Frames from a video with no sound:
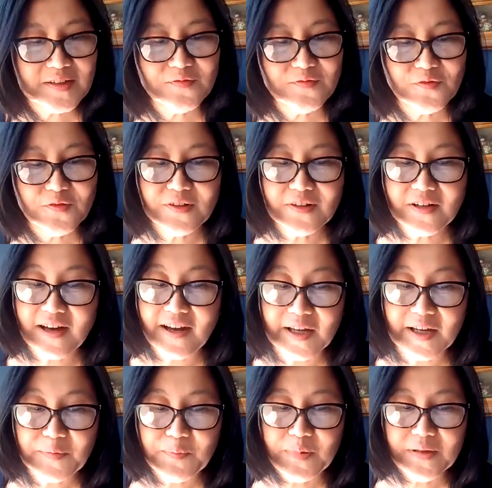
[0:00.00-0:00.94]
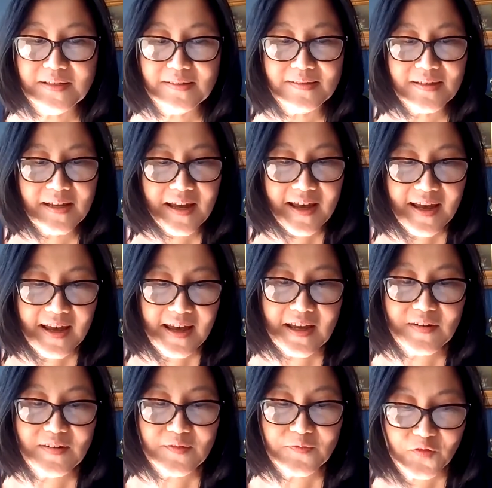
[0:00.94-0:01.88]
for the IEPs and
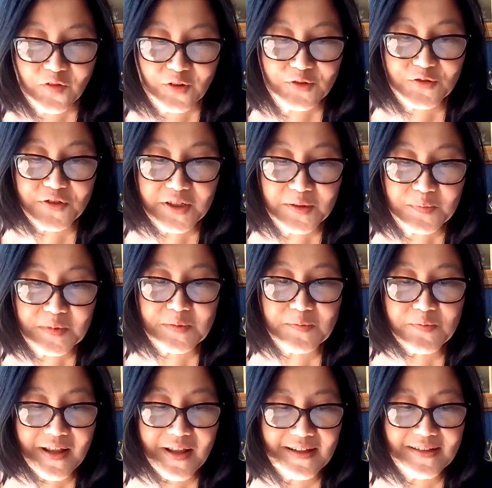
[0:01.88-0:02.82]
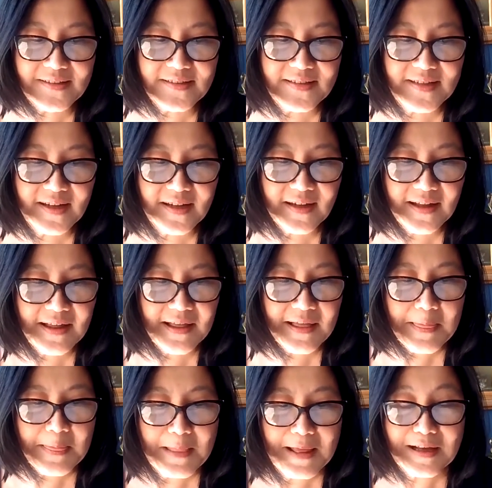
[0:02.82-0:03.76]
for treatment plans.
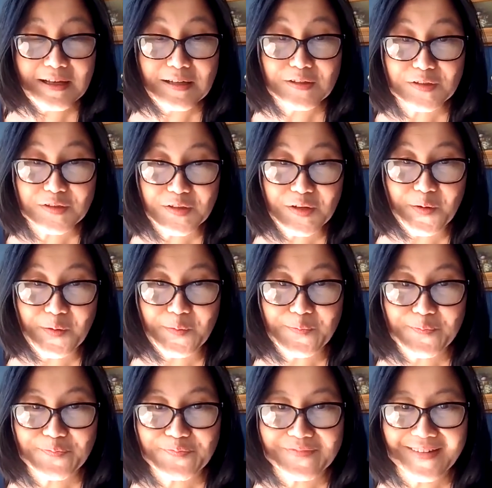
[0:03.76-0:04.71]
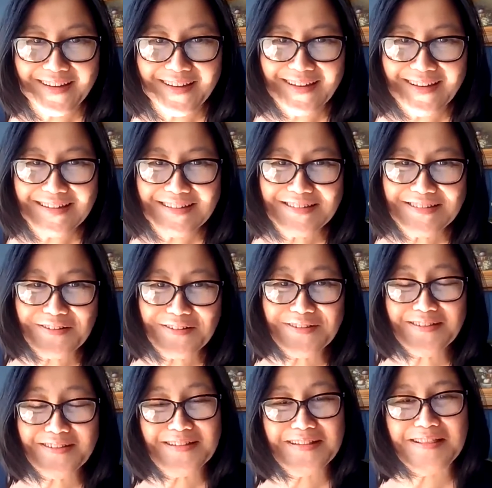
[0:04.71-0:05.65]
So
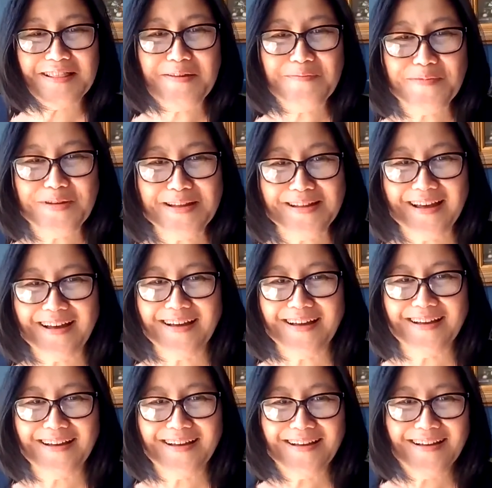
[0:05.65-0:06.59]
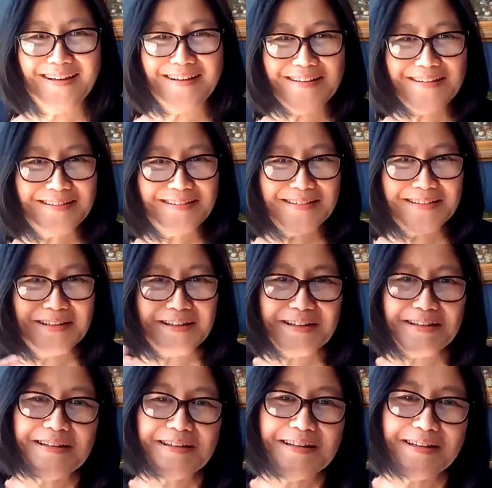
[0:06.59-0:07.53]
let me, why
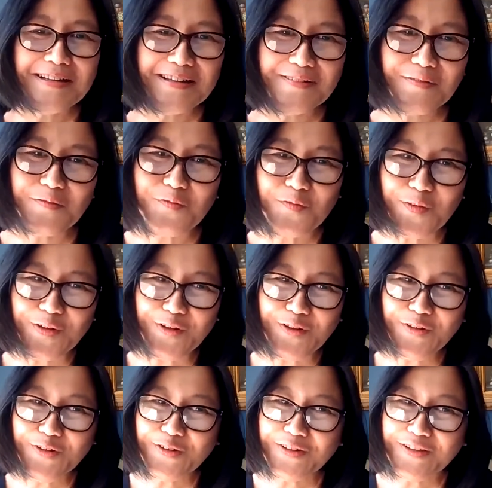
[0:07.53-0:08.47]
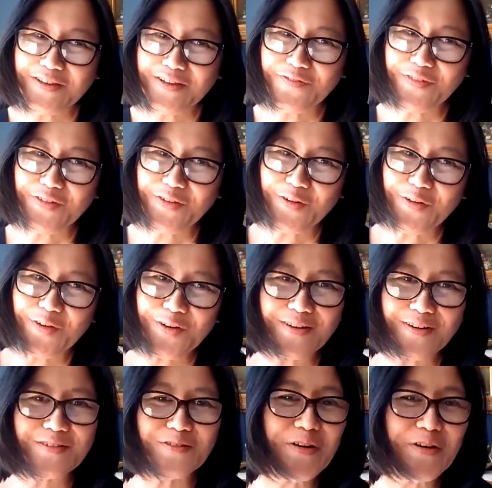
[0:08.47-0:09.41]
don't you give your
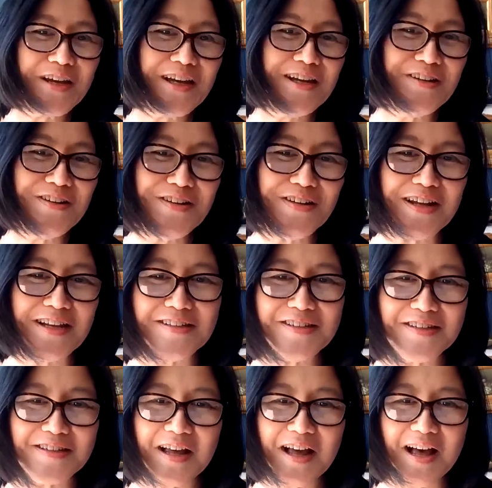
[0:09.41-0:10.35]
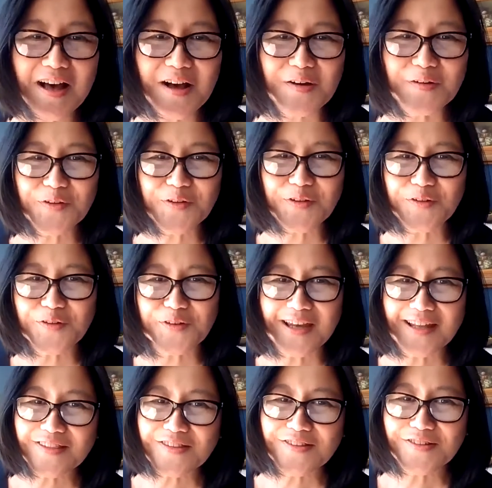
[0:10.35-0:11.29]
quick introduction? How do you get
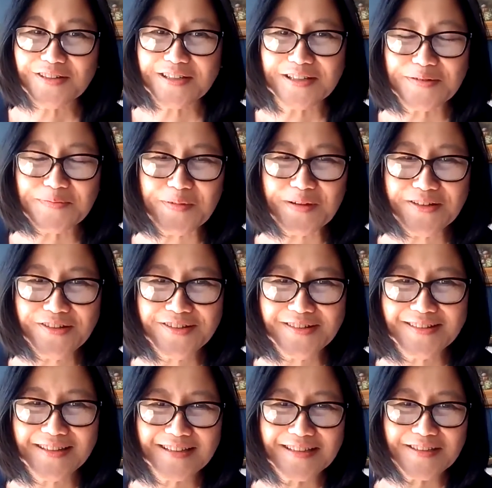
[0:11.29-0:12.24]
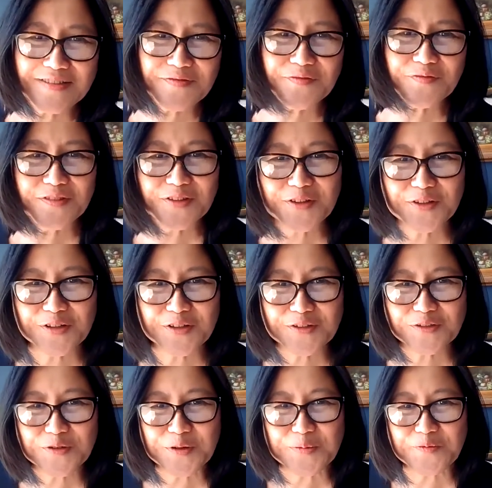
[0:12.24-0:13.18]
to the special needs,
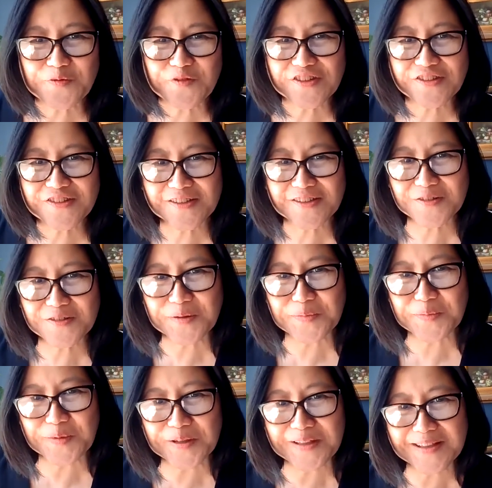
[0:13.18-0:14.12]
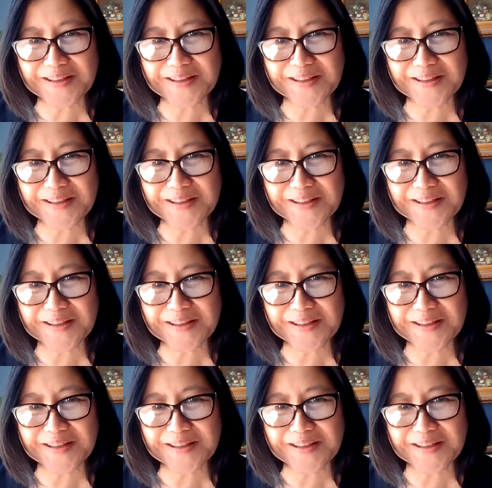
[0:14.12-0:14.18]
vision treatment?